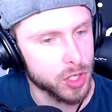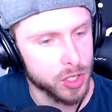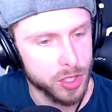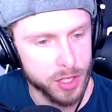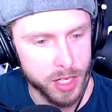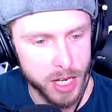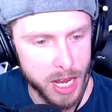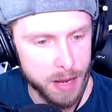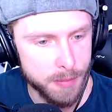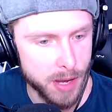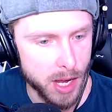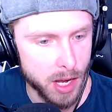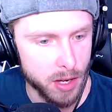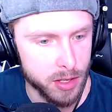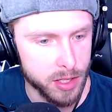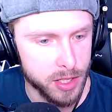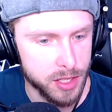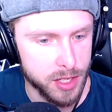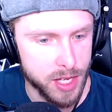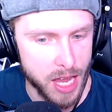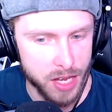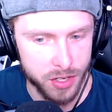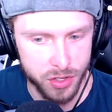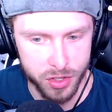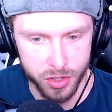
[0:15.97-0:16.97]
Just came out
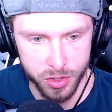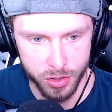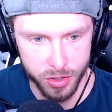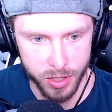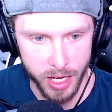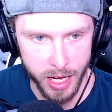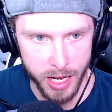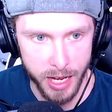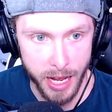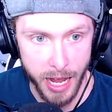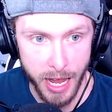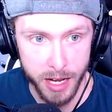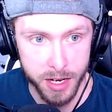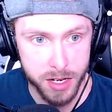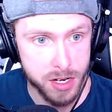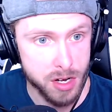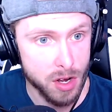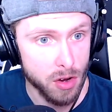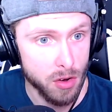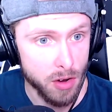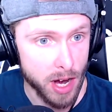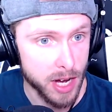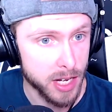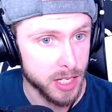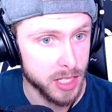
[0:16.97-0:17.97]
yesterday. Had
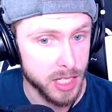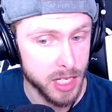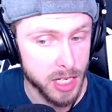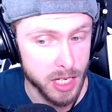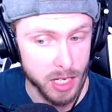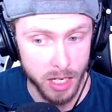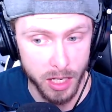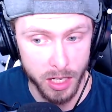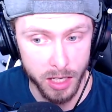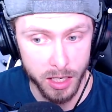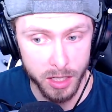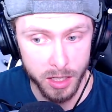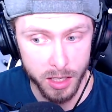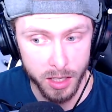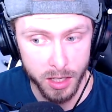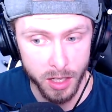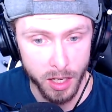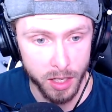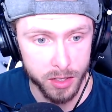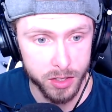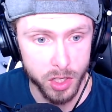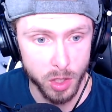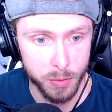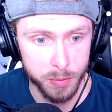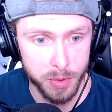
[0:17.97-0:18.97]
no idea
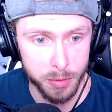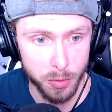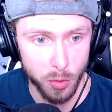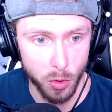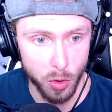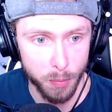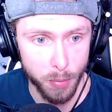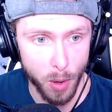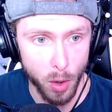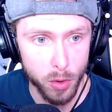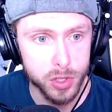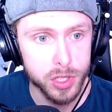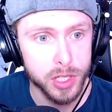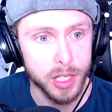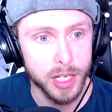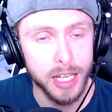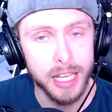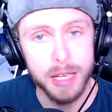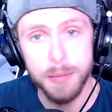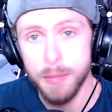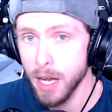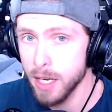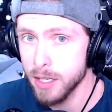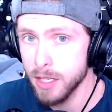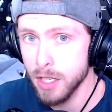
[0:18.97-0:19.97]
until people were posting
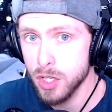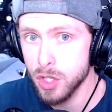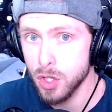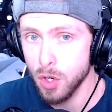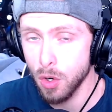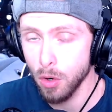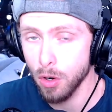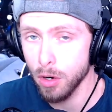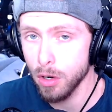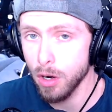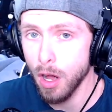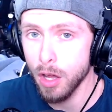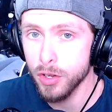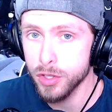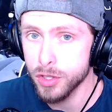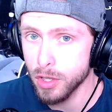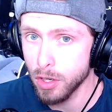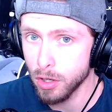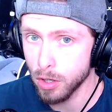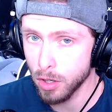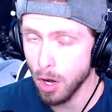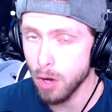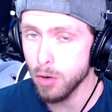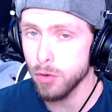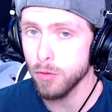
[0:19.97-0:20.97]
it in my Discord.
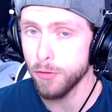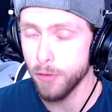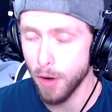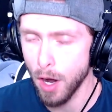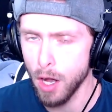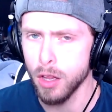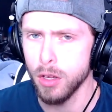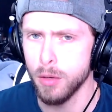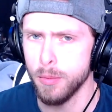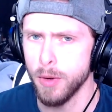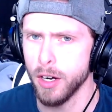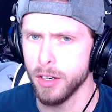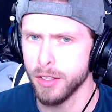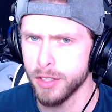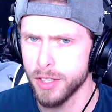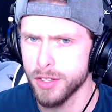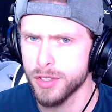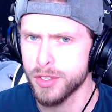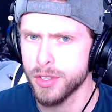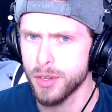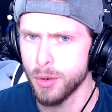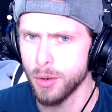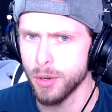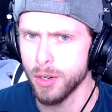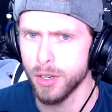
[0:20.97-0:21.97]
Also, go follow our
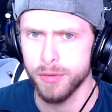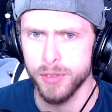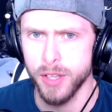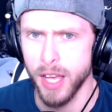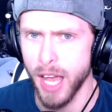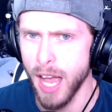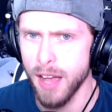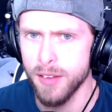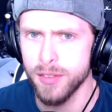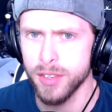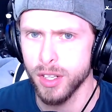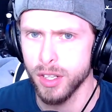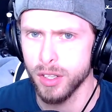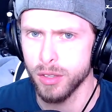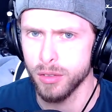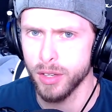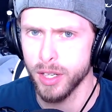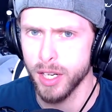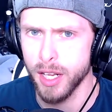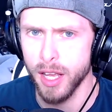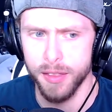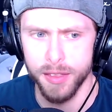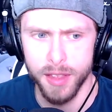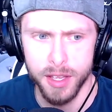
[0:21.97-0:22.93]
Discord if you haven't already.